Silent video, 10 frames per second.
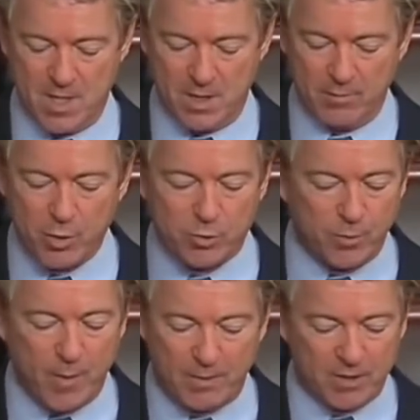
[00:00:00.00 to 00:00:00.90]
Most
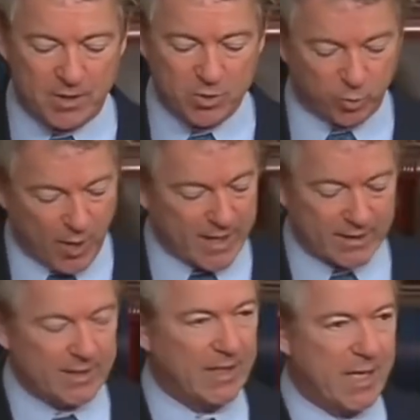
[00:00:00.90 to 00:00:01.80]
Republicans
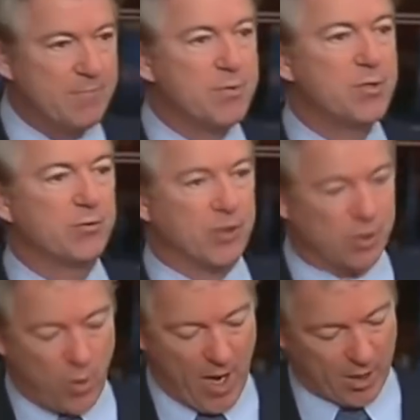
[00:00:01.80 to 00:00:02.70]
rightly lampoon this
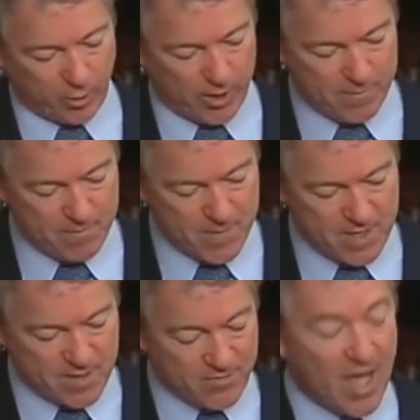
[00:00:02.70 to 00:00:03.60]
quackery,
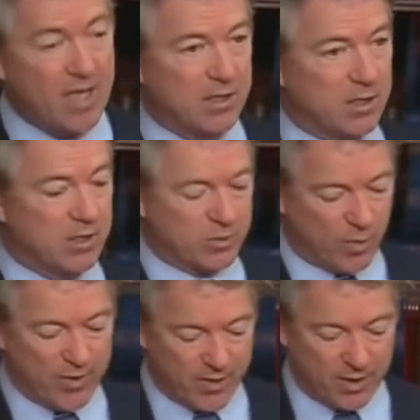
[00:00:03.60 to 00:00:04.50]
that is,
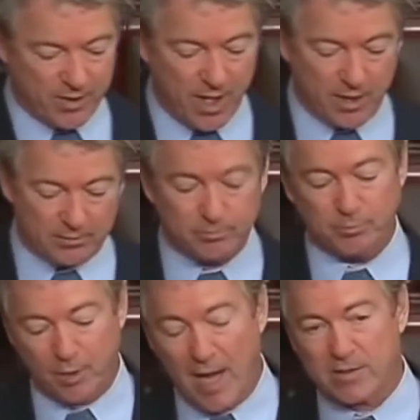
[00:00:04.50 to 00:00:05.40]
when they're not
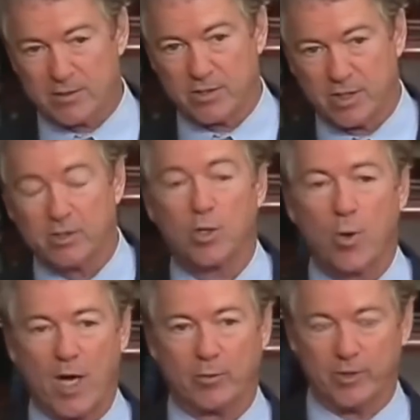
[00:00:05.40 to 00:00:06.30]
practicing the
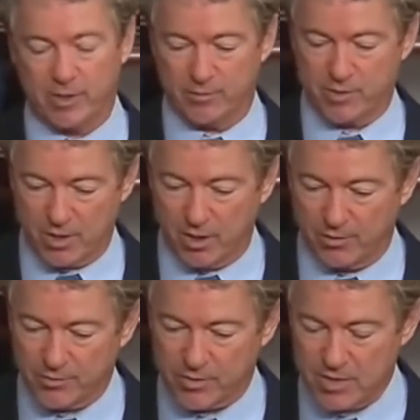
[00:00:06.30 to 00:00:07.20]
quackery
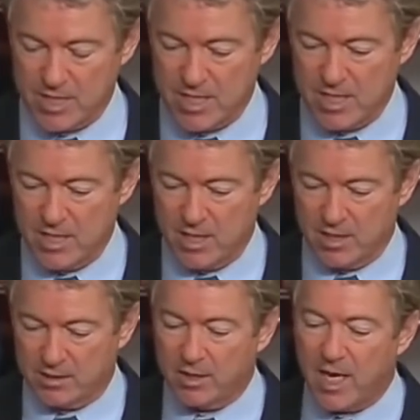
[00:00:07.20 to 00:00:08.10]
themselves.
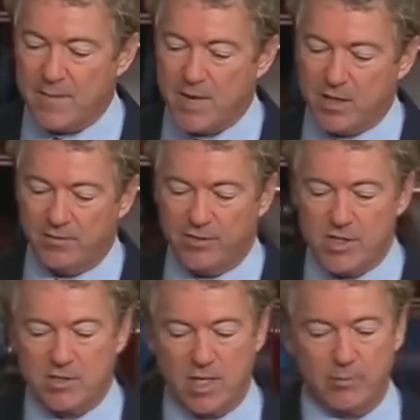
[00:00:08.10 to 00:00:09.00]
Today, many of
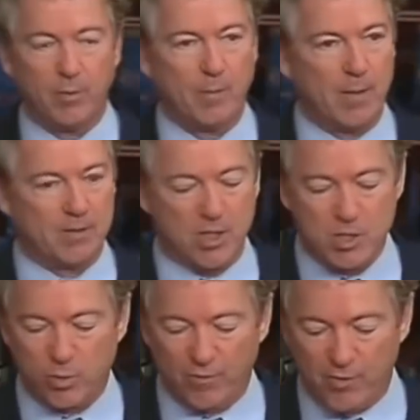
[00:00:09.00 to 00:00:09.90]
these same
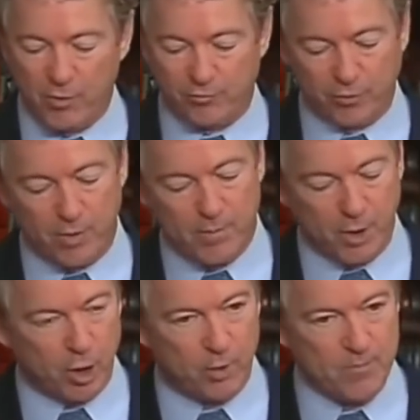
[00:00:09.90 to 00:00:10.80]
Republicans will vote for a
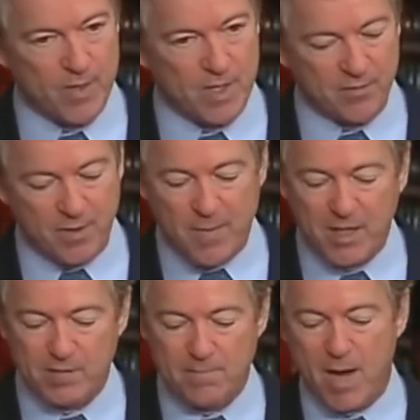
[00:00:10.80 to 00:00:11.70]
bill that
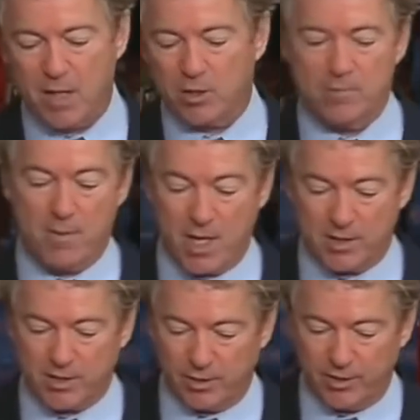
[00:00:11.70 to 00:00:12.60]
makes modern
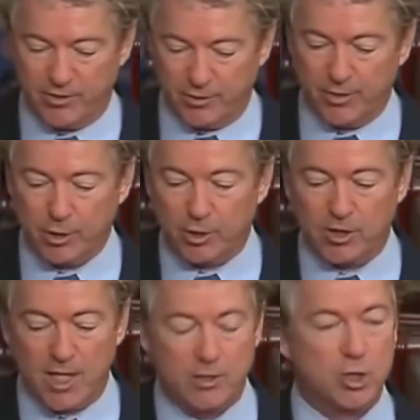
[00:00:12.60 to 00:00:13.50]
monetary theory look
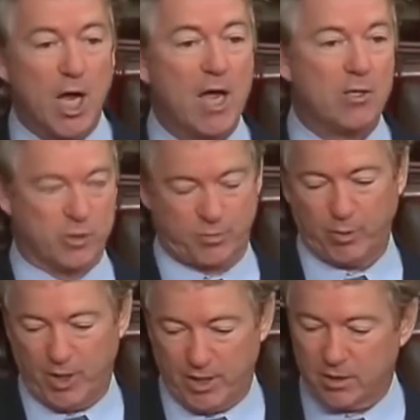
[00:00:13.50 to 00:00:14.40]
like child's
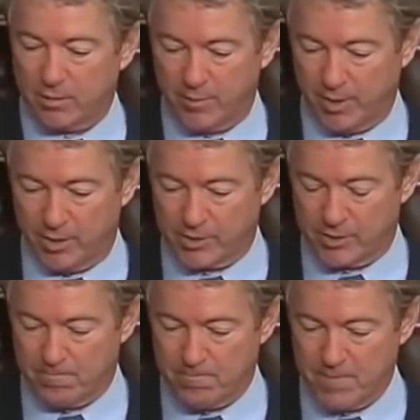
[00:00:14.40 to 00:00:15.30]
play in comparison.